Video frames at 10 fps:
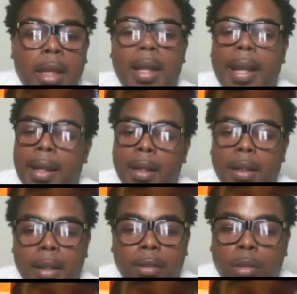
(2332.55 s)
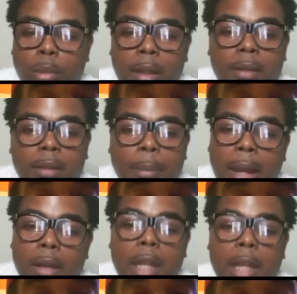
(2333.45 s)
Like, this is what it's
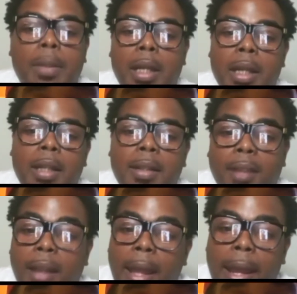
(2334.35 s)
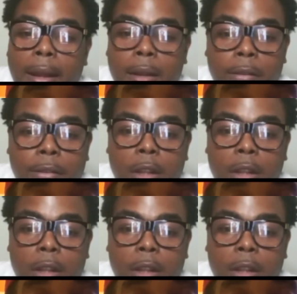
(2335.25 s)
about, keeping the hundreds alive.